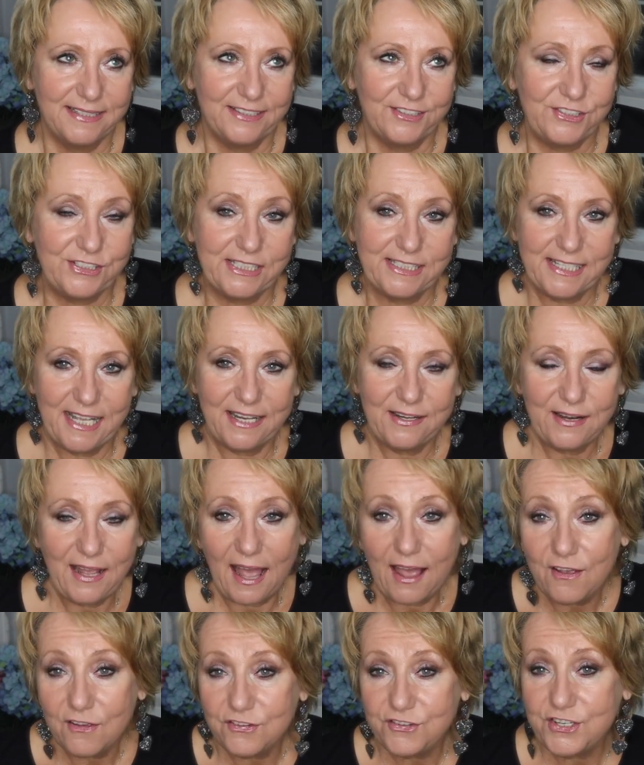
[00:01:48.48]
she said,
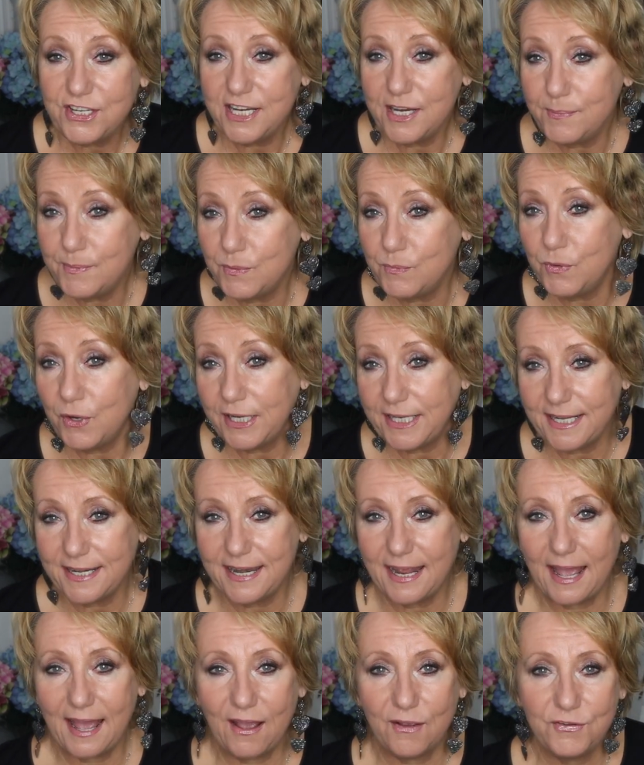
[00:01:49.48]
how's your hair been
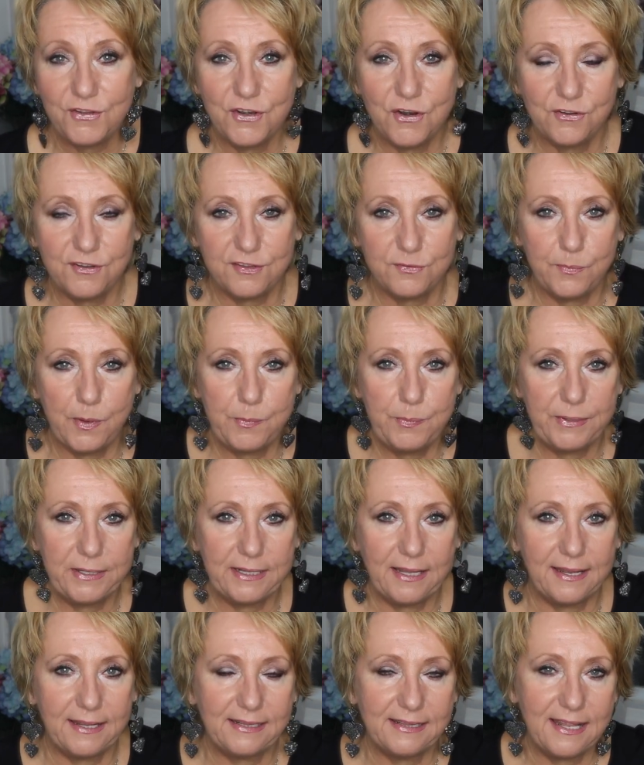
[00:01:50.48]
working out? You know, because we've
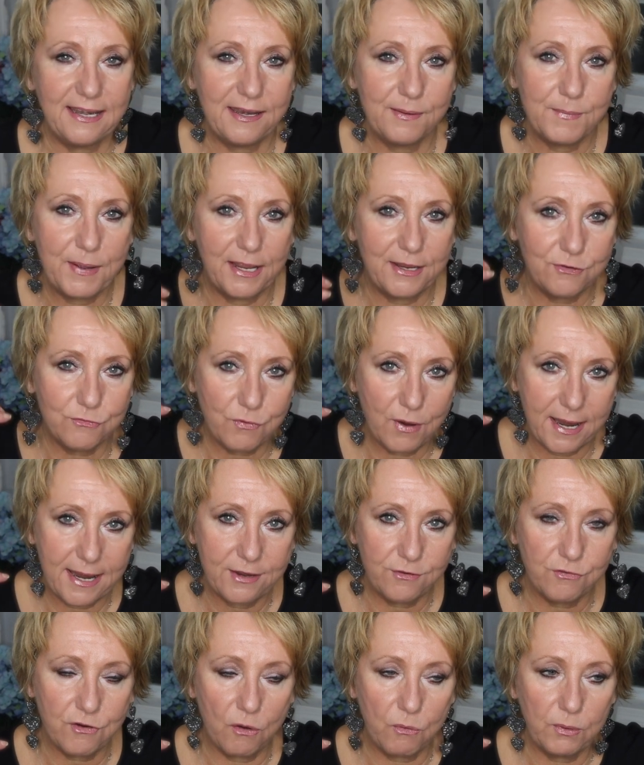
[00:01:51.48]
been like letting my
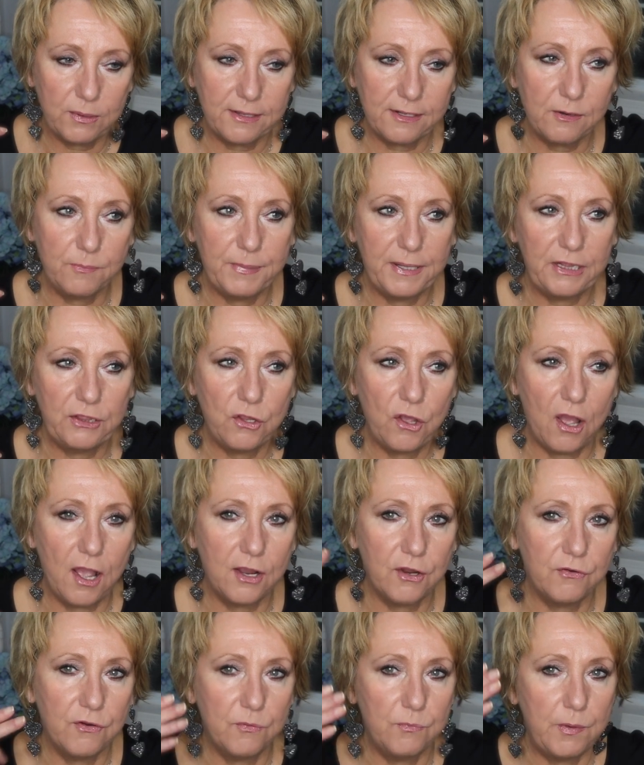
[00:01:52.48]
gray grow a little bit
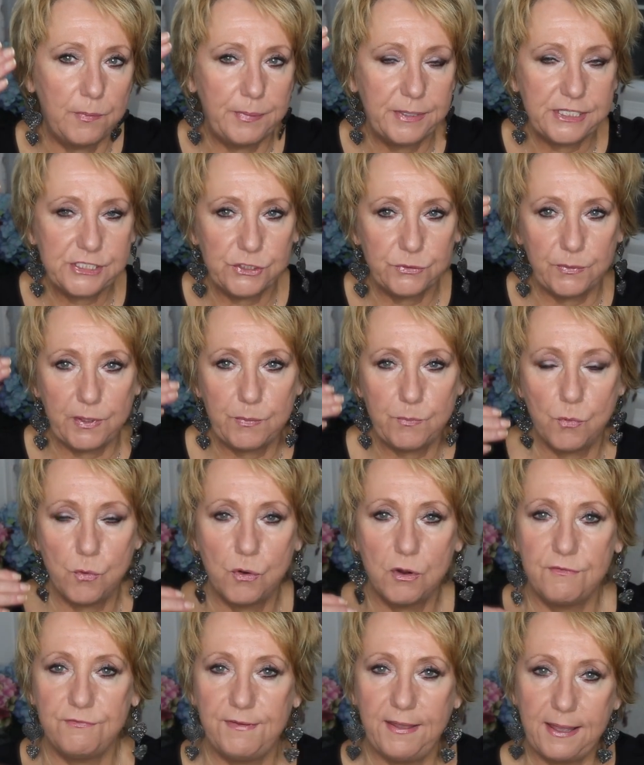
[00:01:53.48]
longer and we've been doing
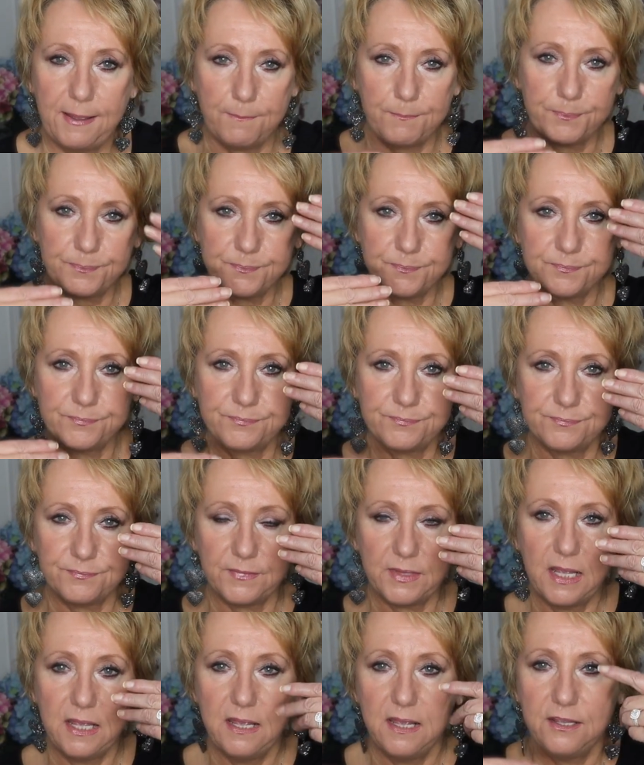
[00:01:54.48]
more of, um,
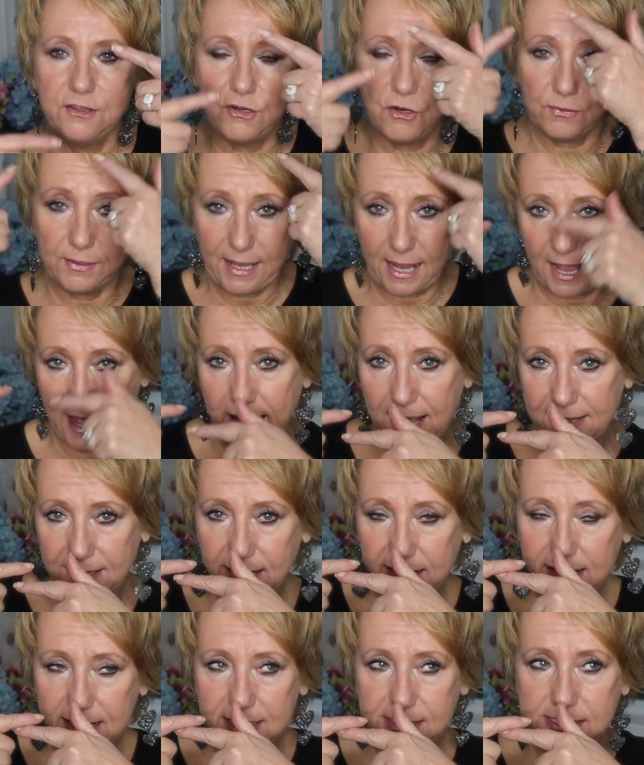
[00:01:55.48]
you know, like
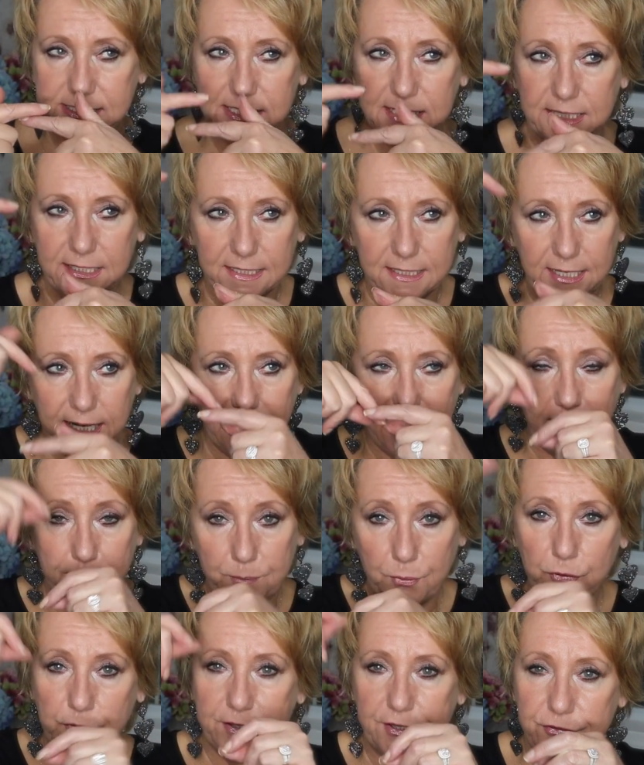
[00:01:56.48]
highlight uh,
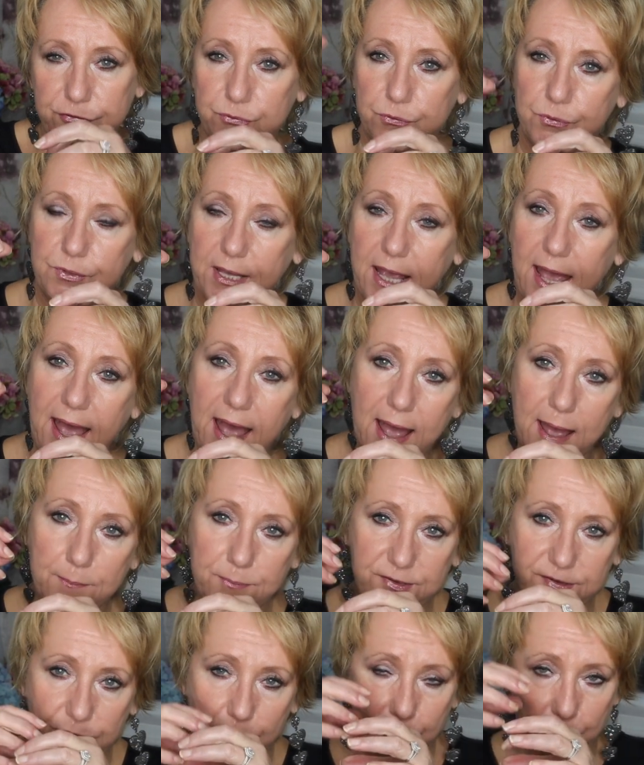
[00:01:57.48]
pulling through the
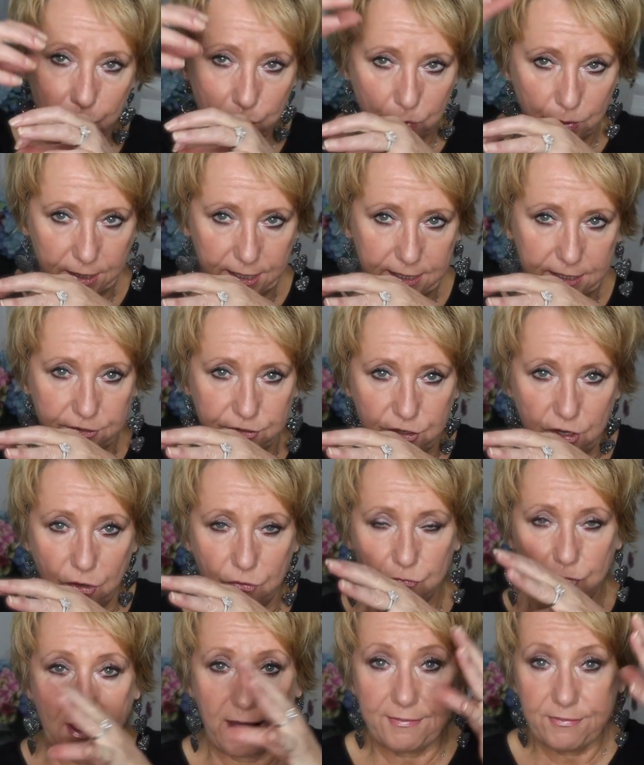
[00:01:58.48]
cap. So, you
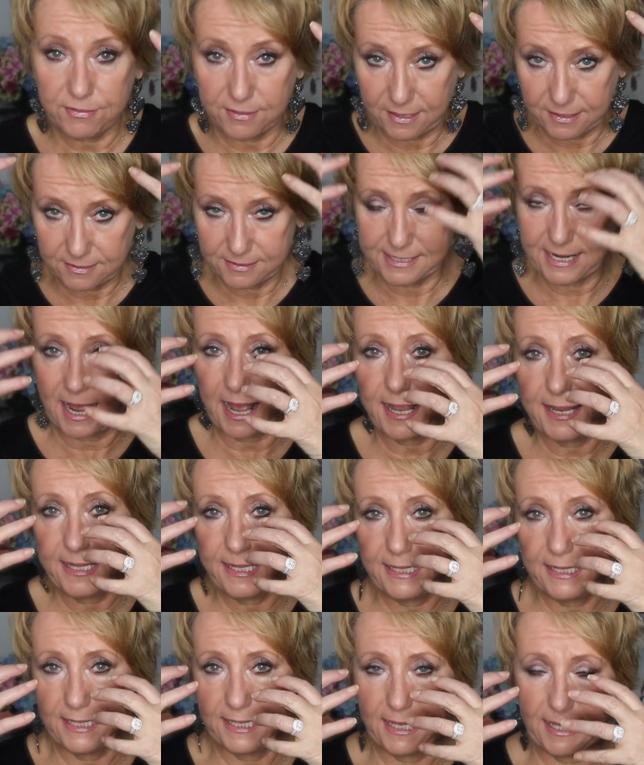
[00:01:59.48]
know, rather than
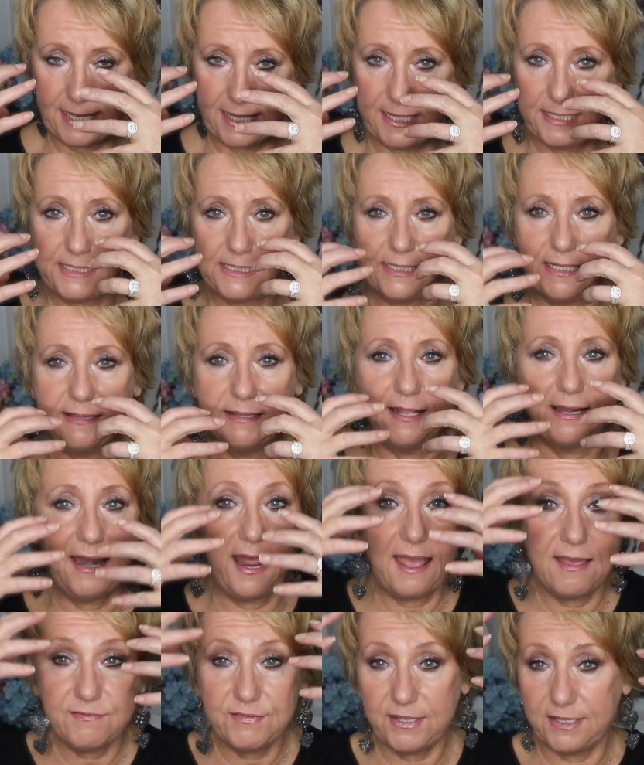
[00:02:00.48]
dyeing it and then
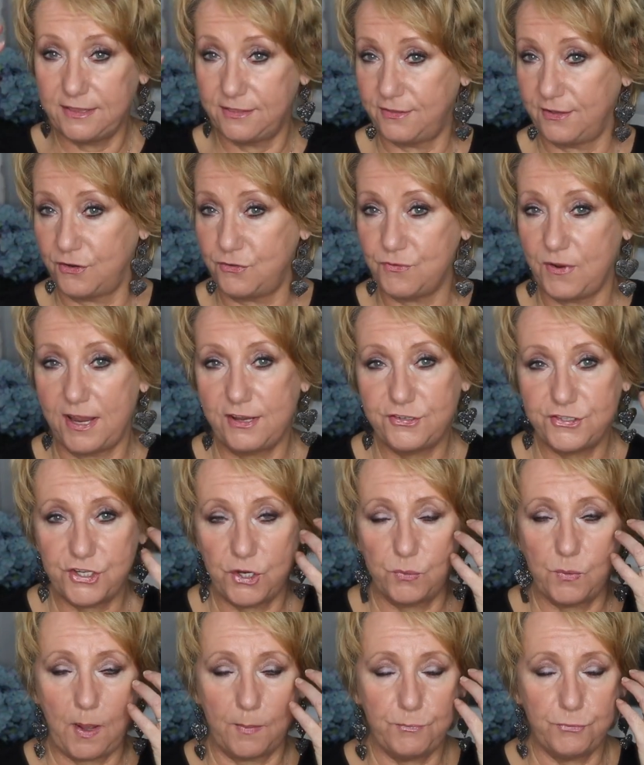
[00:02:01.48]
having the gray
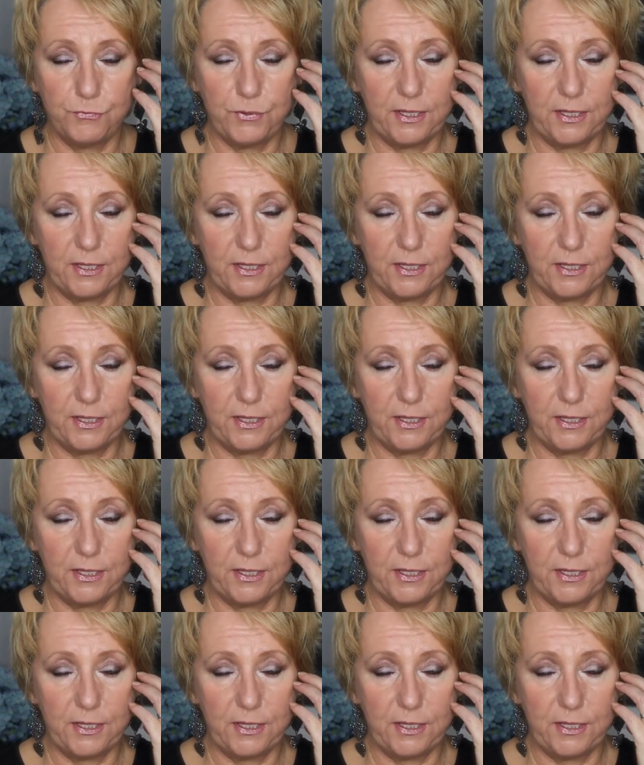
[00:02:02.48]
show up